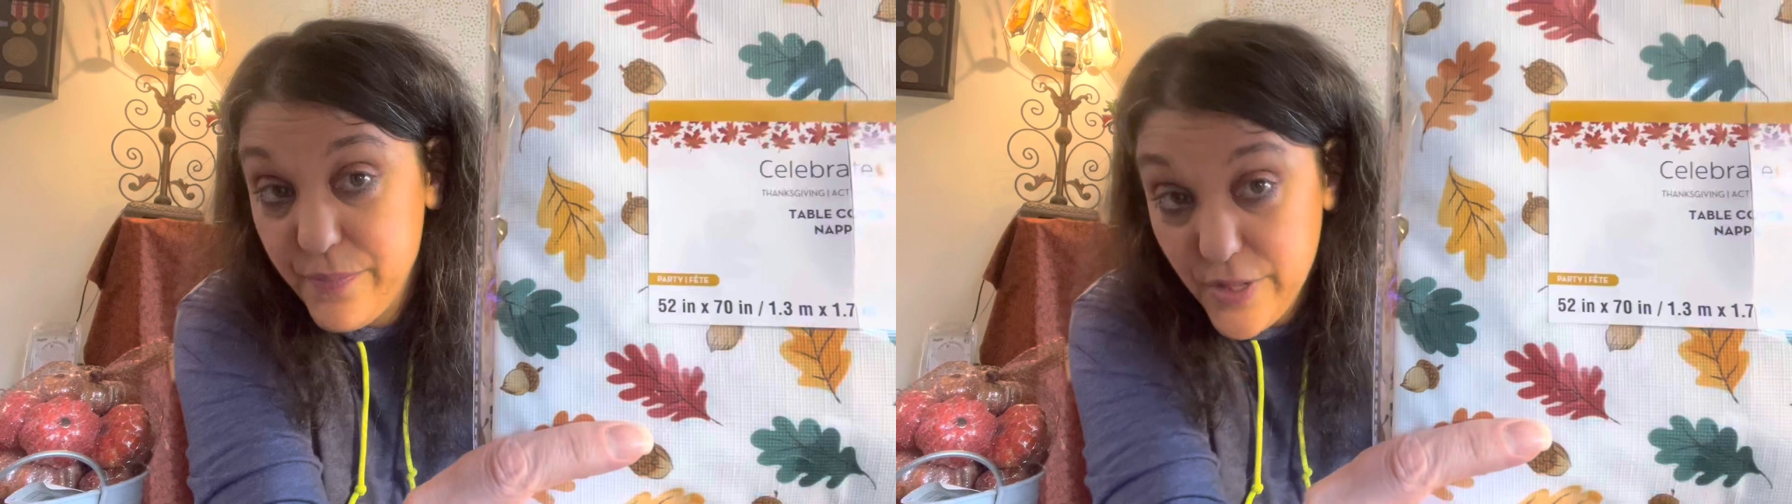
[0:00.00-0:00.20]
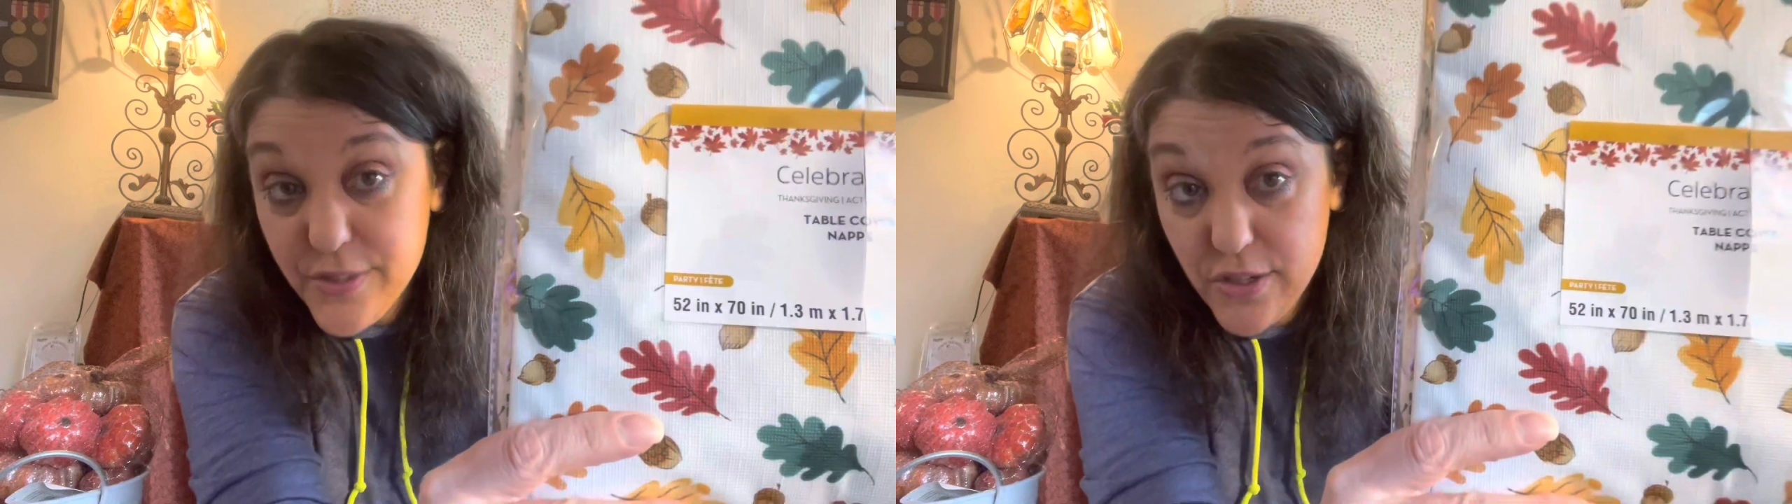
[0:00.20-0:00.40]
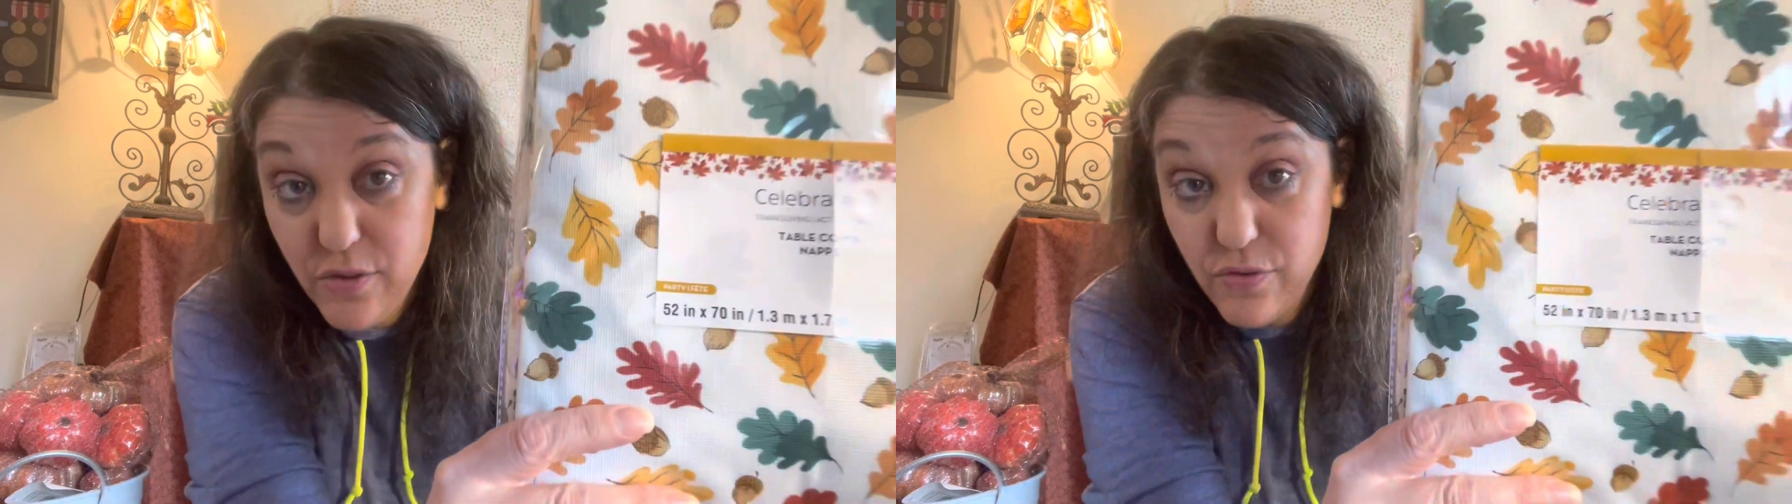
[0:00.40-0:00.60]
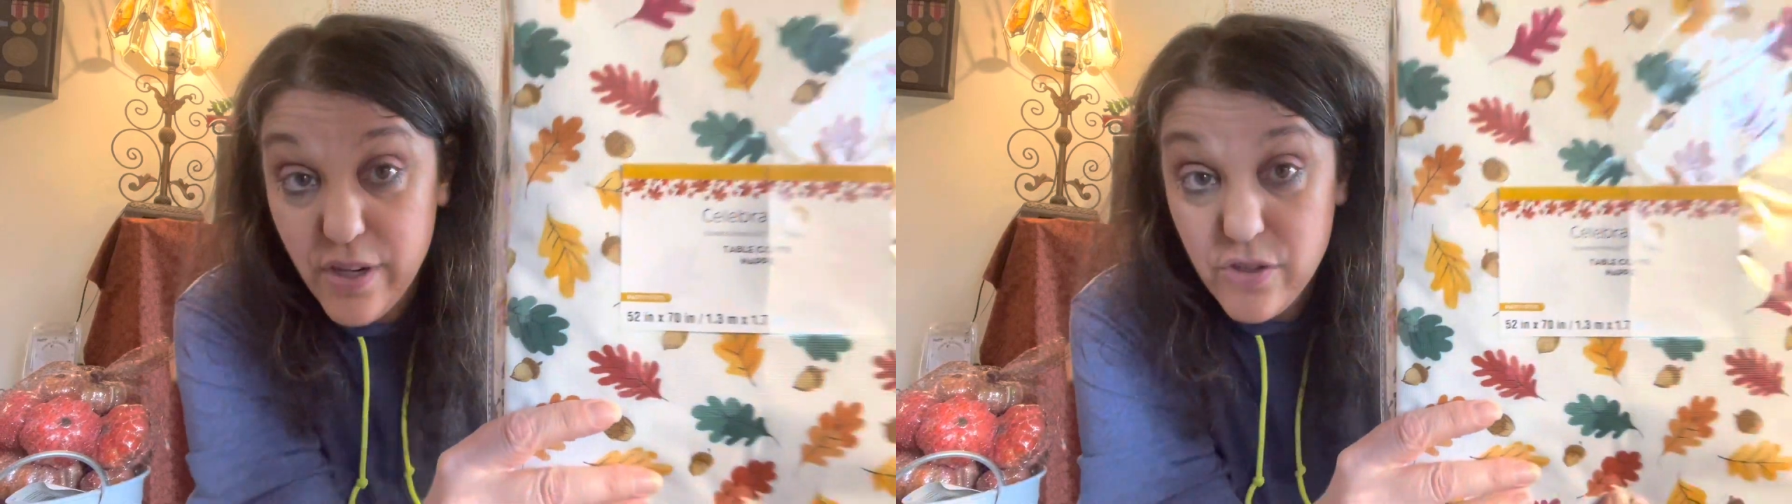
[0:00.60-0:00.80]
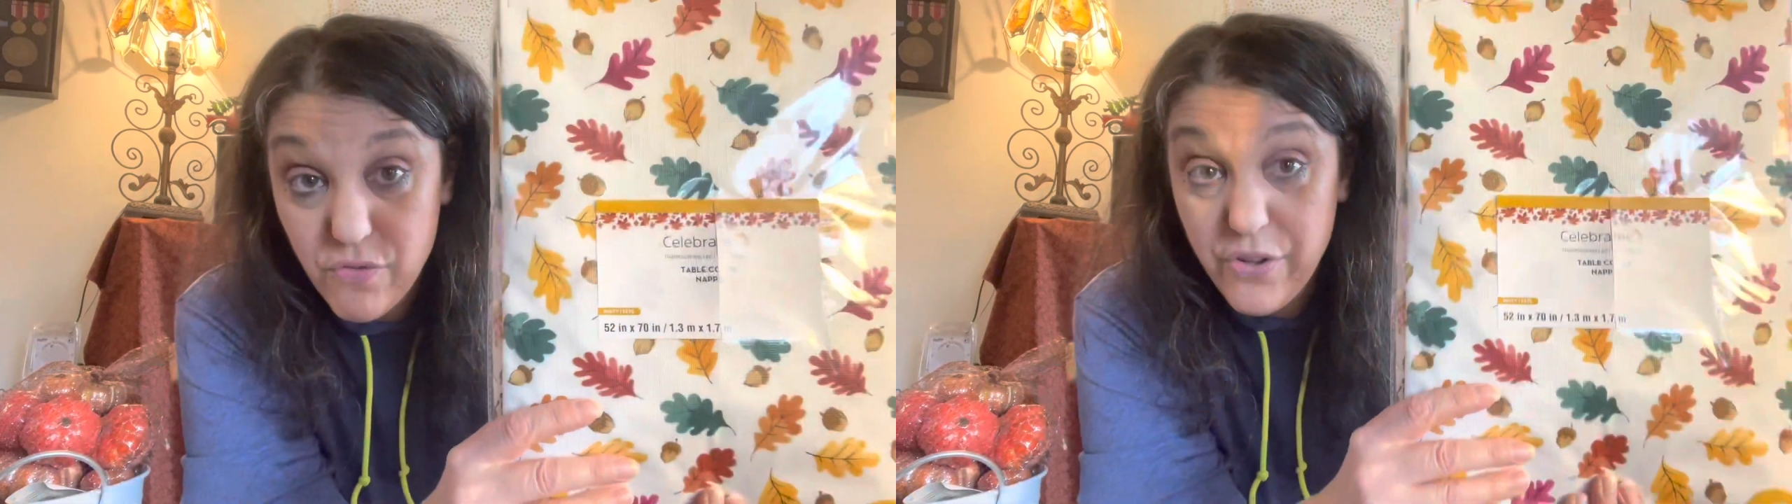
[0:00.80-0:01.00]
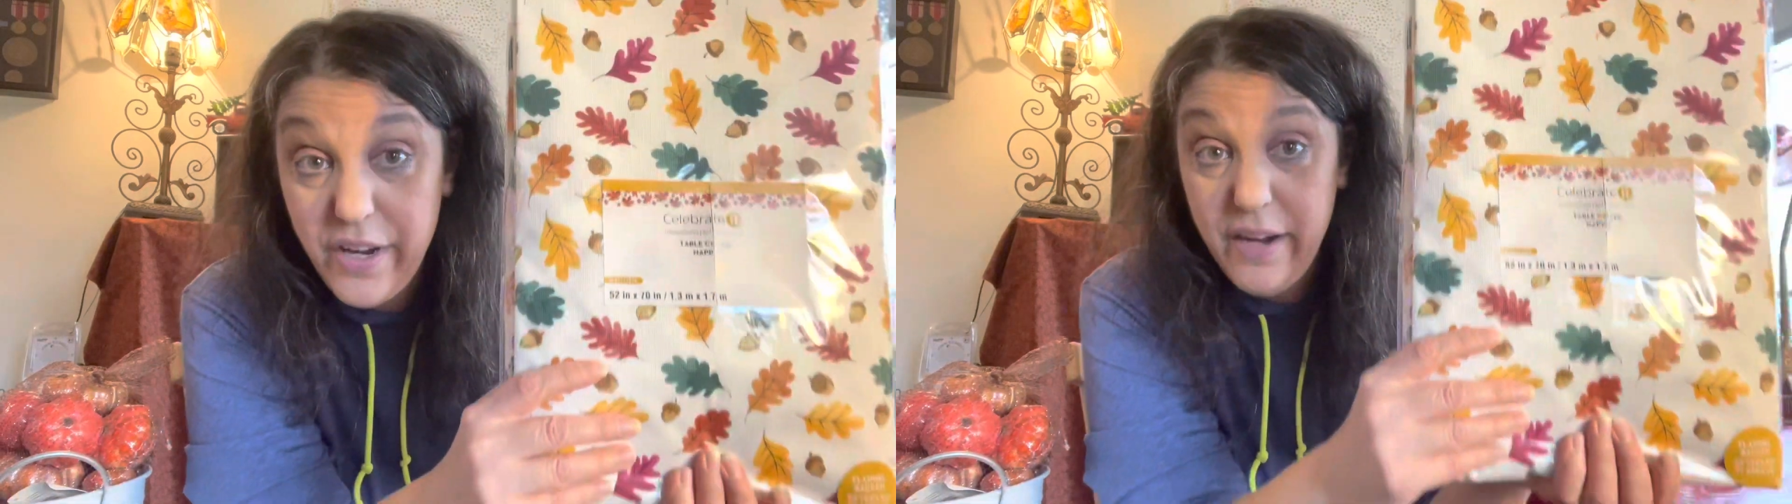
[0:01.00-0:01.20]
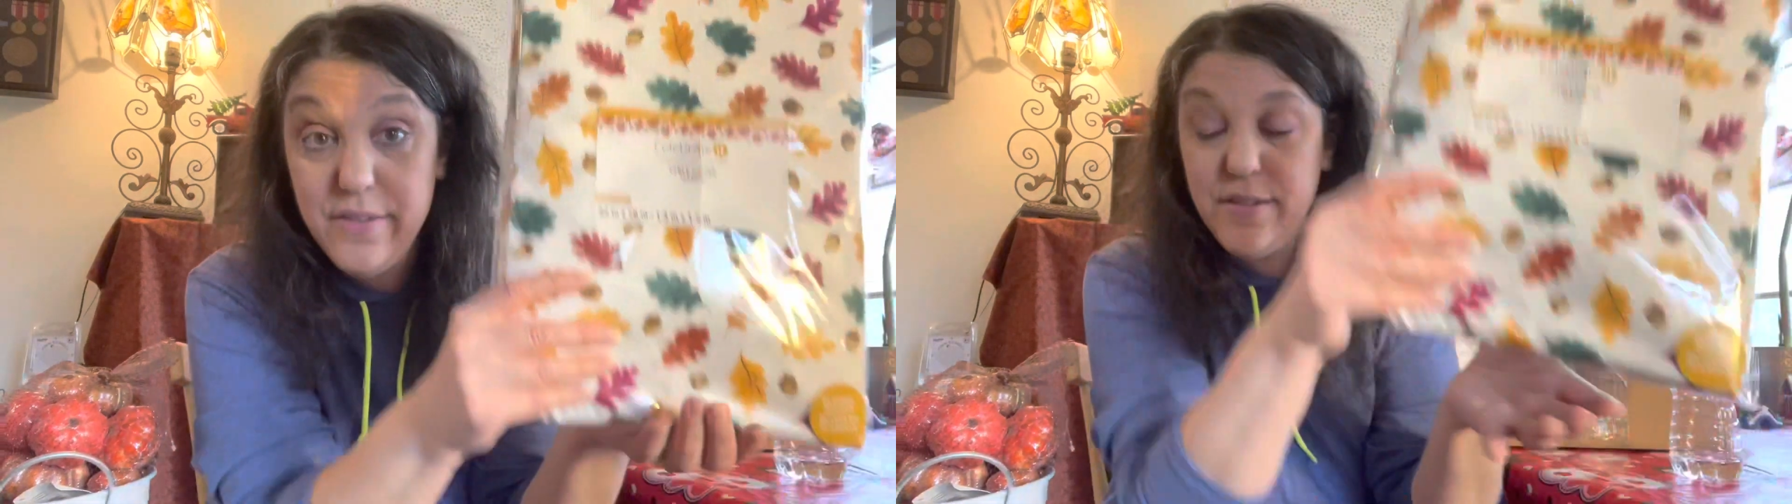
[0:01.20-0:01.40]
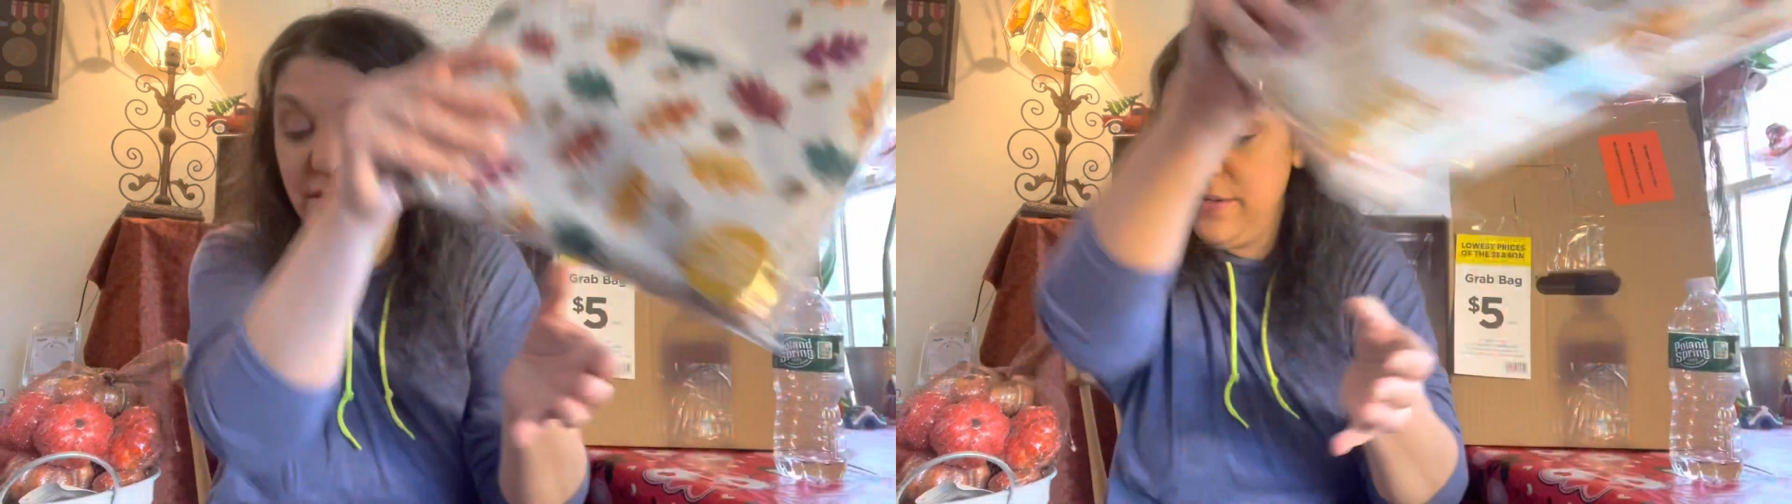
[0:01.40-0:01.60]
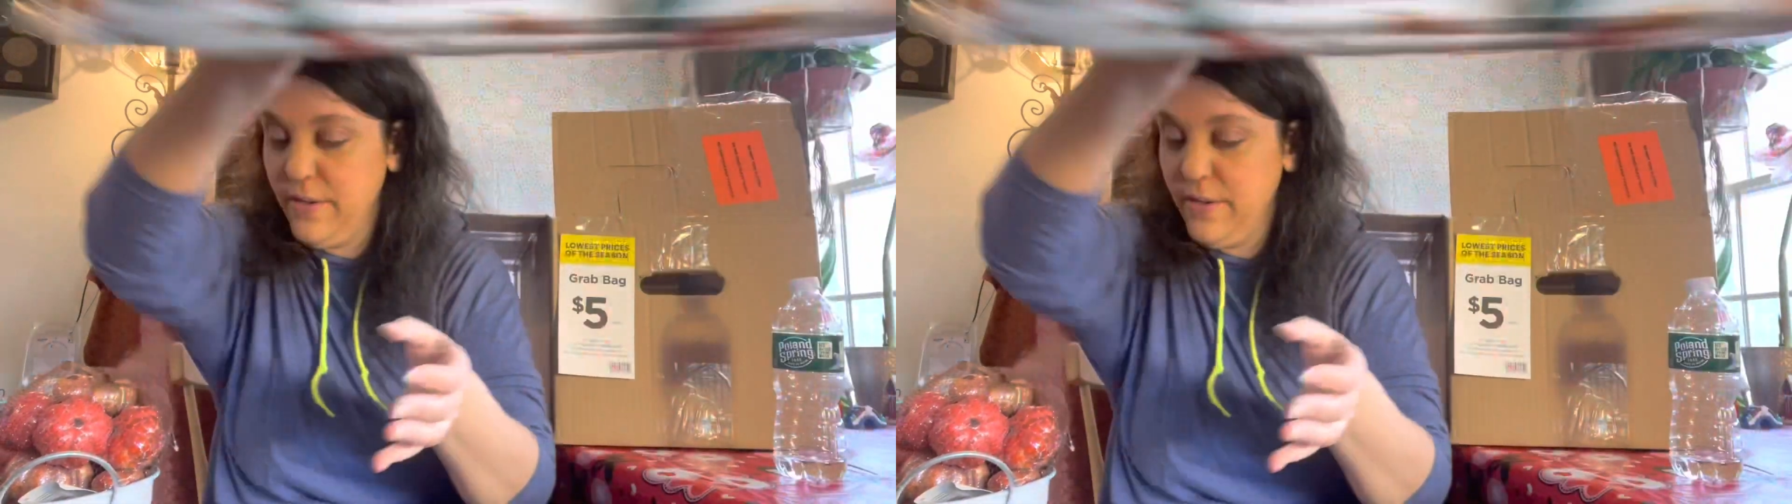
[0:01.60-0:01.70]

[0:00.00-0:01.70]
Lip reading: That's really nice.